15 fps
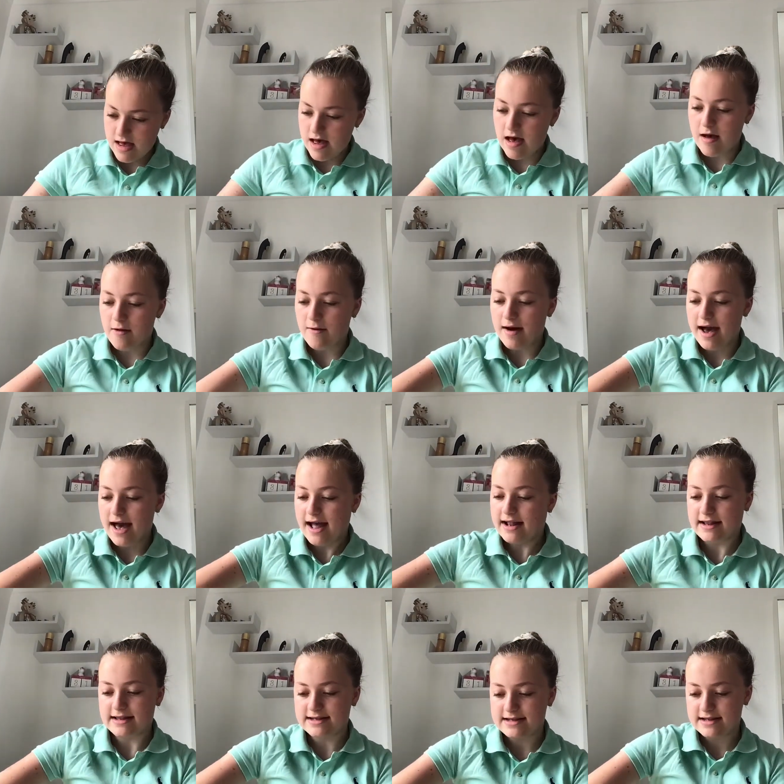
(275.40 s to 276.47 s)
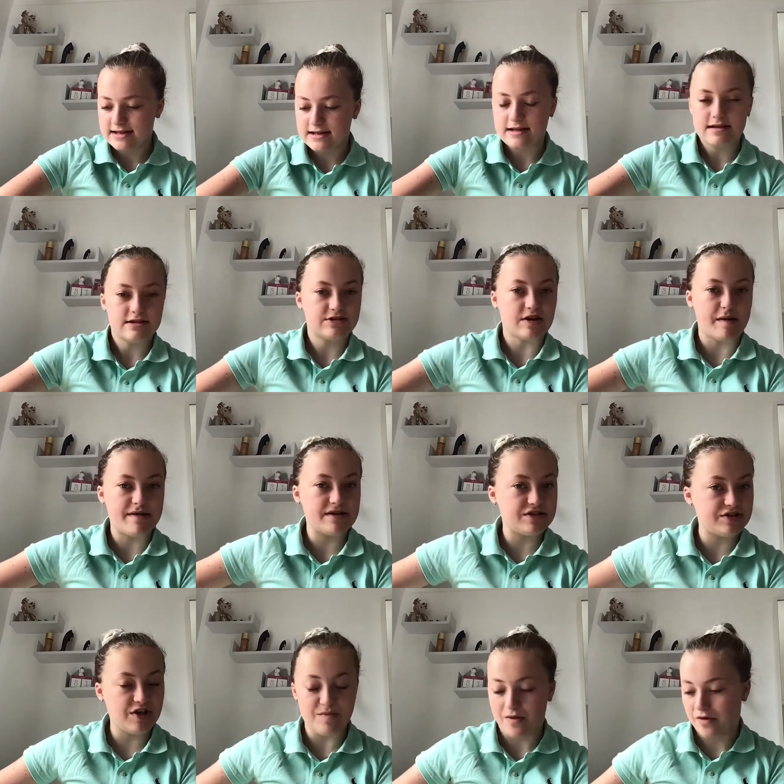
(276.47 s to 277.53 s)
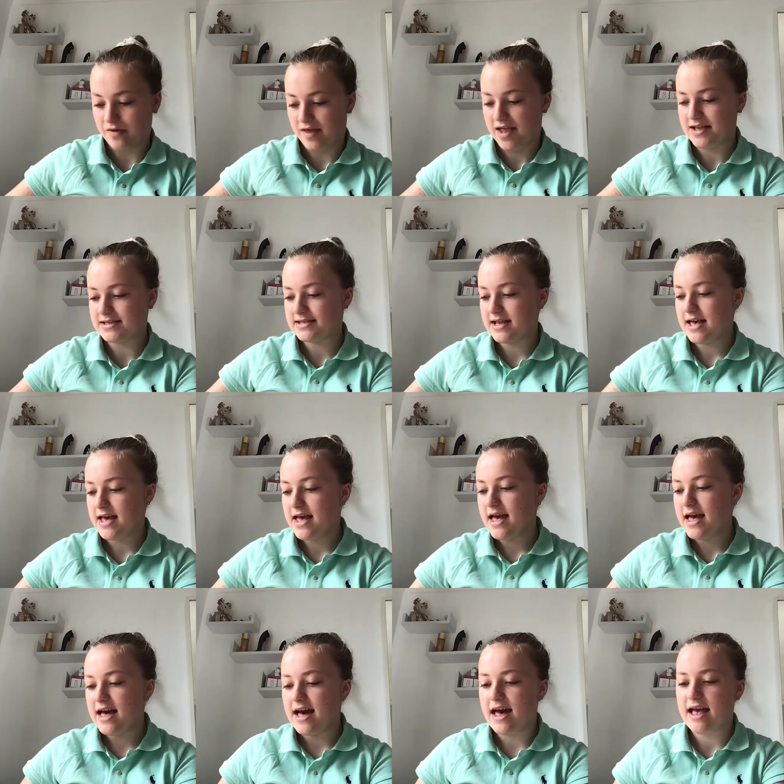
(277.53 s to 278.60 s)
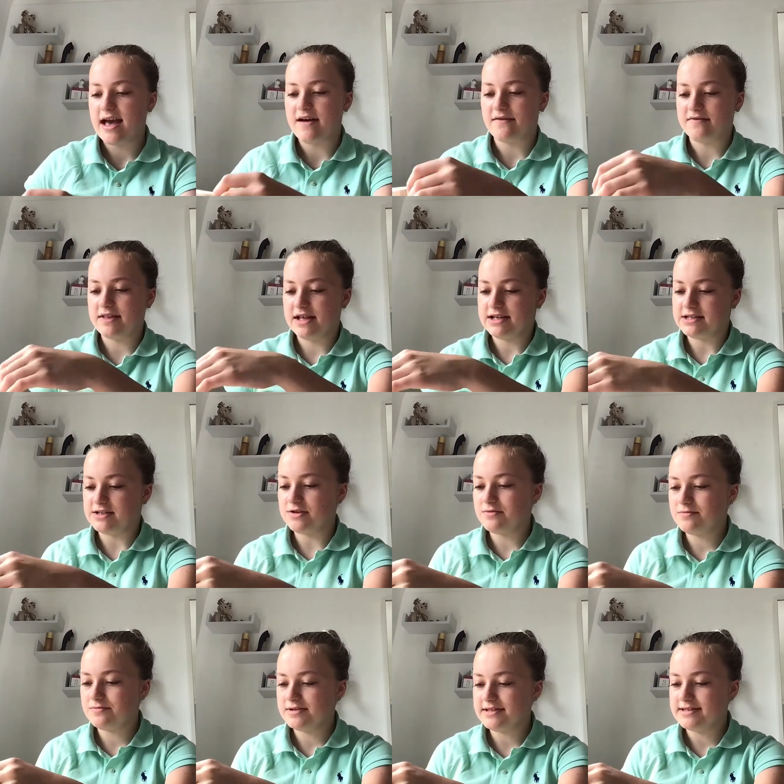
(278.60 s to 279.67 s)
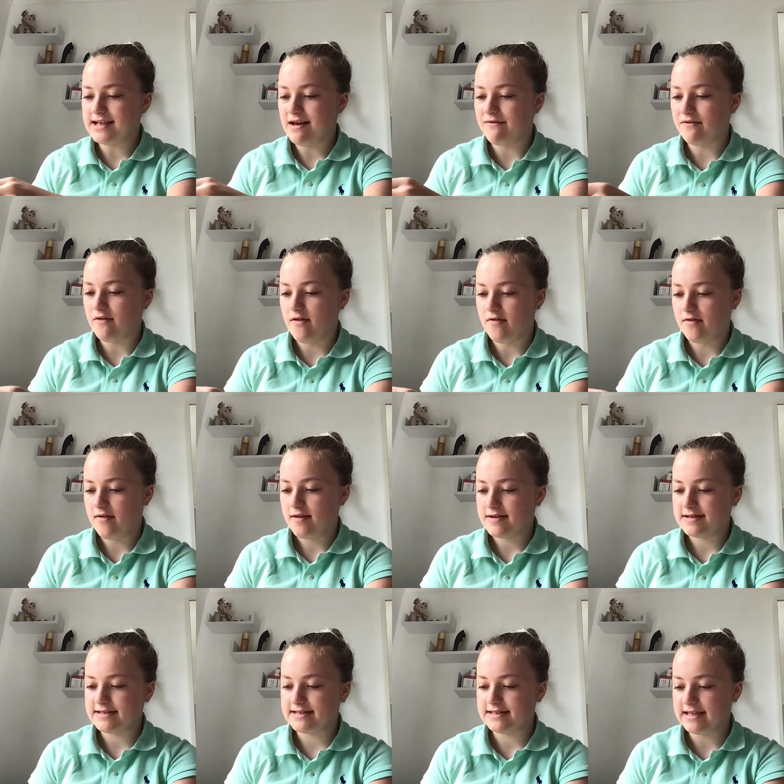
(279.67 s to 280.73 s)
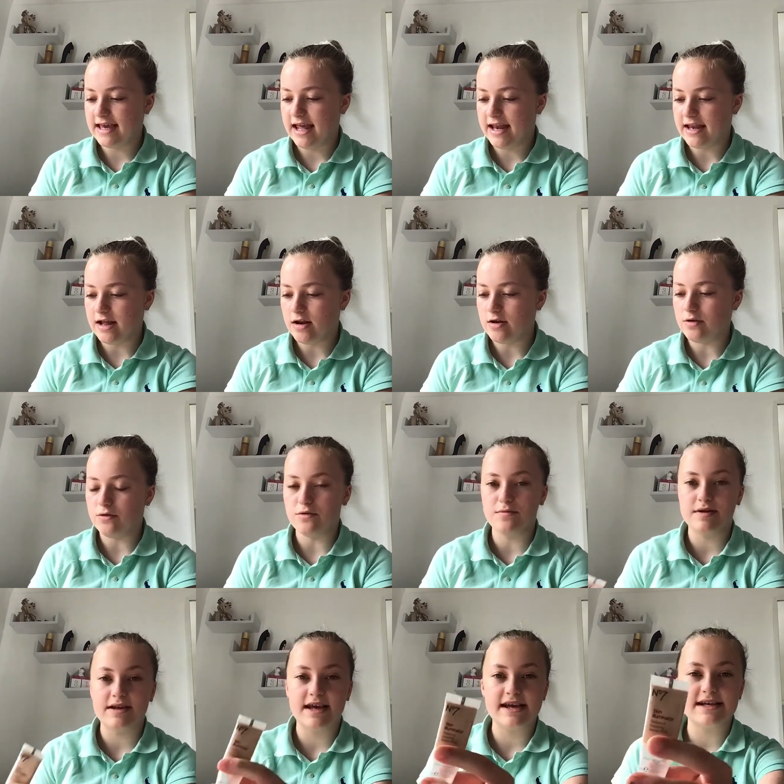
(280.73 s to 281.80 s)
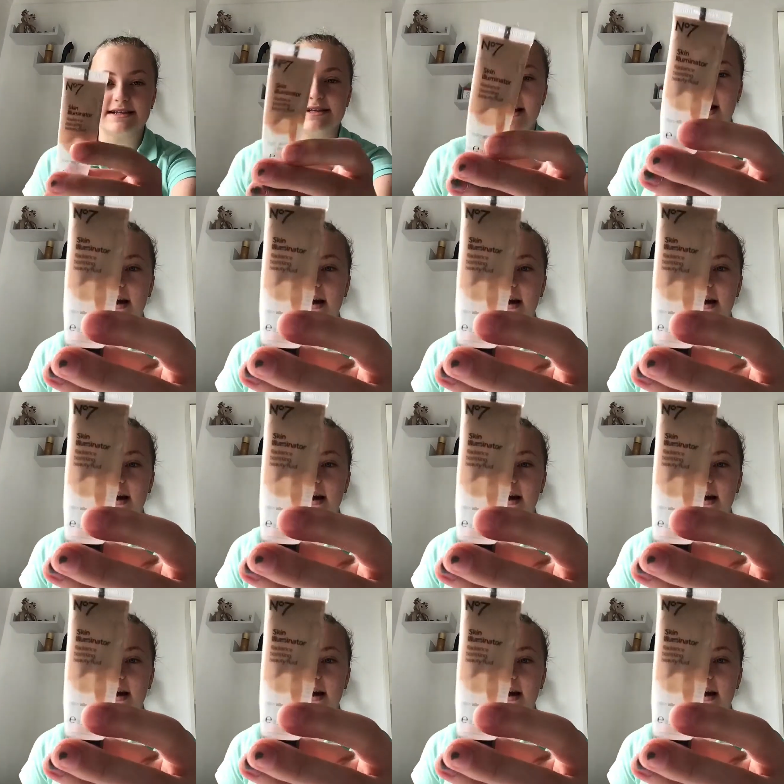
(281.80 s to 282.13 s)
Oh, and, sorry, there's two more things. I have this number seven skin illuminator